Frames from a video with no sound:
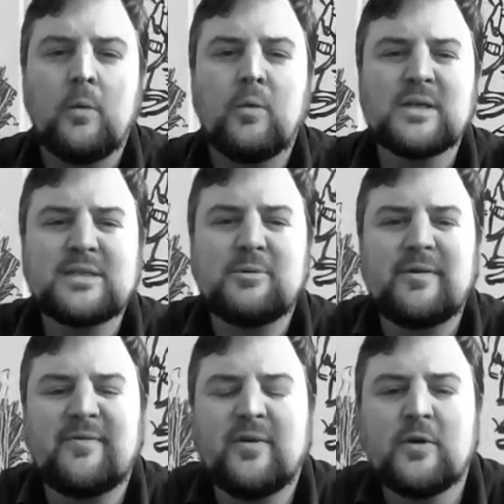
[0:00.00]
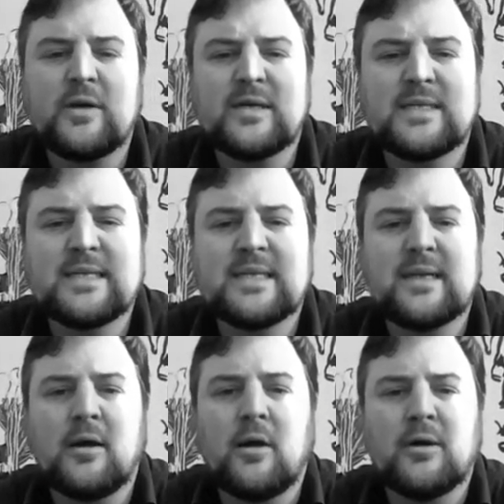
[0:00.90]
Once we had
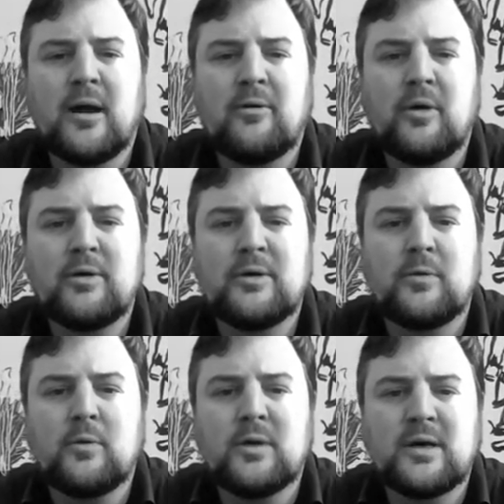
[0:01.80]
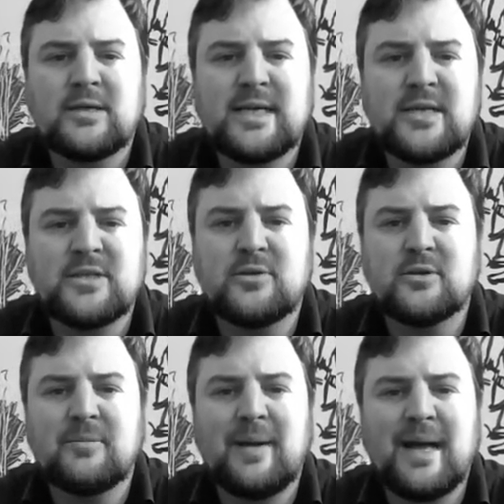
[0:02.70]
focused on our own organizational
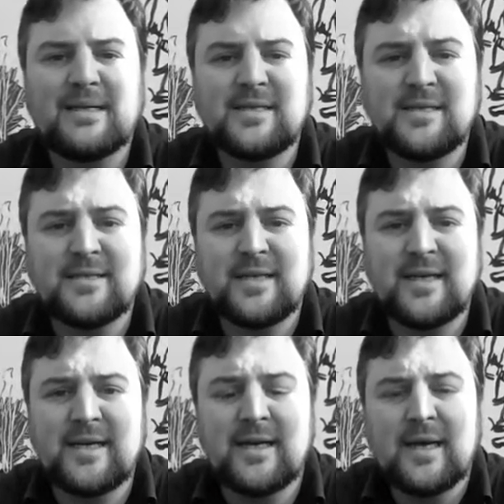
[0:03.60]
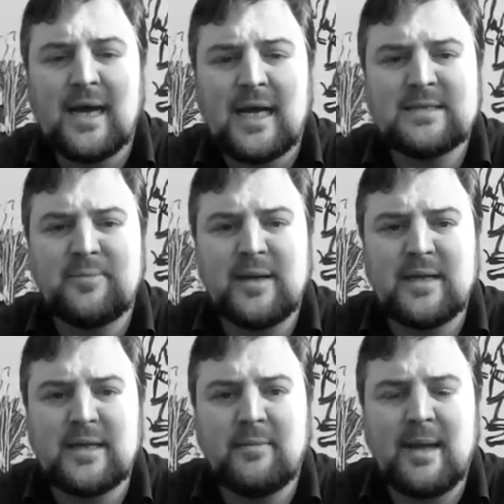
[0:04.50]
capacity as
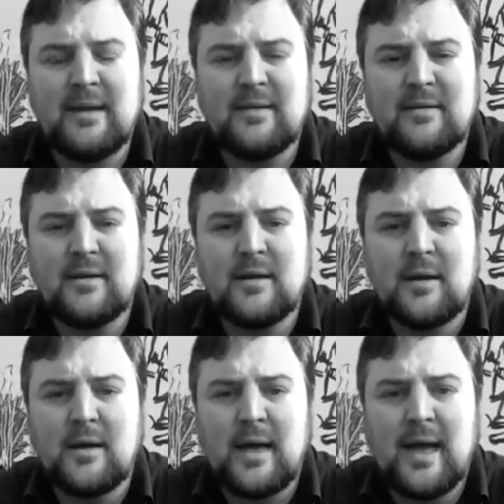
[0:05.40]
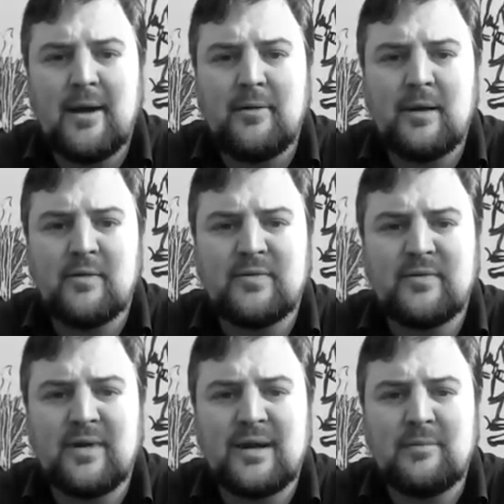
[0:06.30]
being the main area of
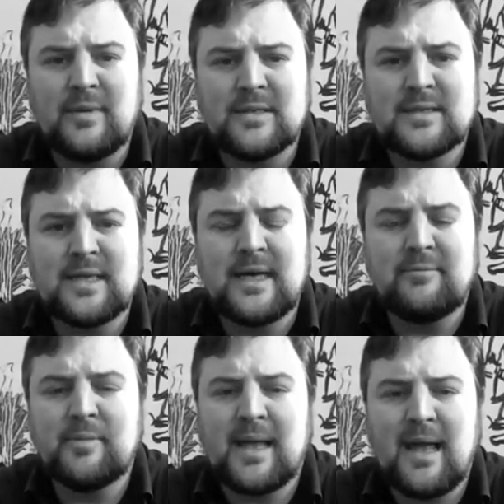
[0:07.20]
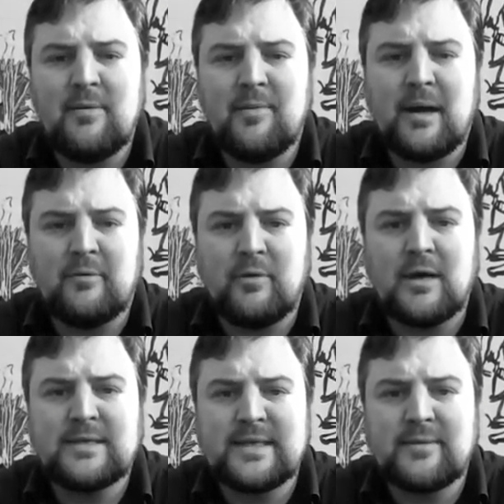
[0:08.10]
development, it became about
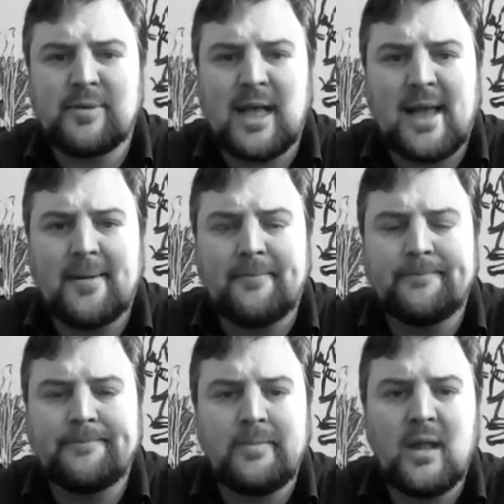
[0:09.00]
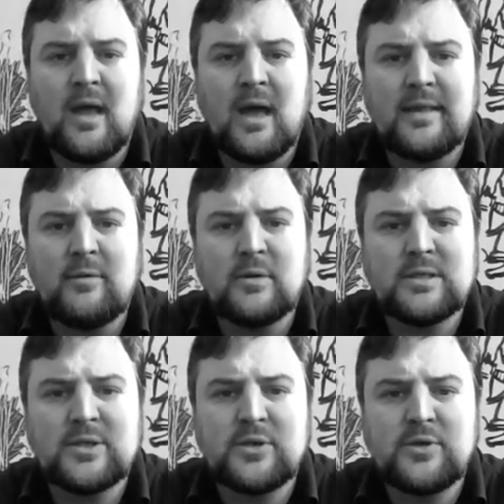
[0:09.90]
writing the plan. There were
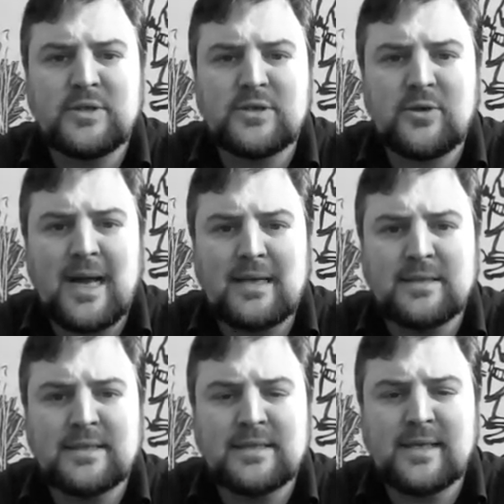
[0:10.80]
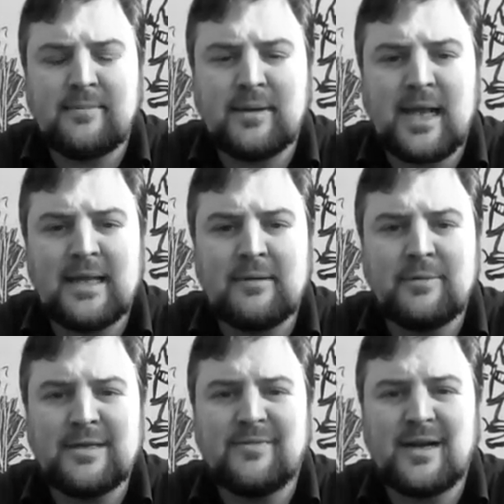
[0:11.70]
two strands to the plan
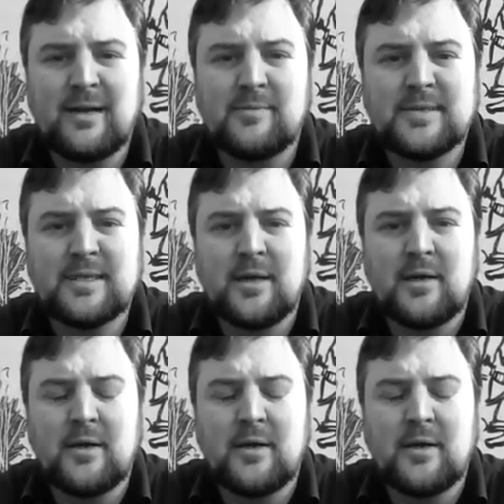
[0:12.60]
that we developed.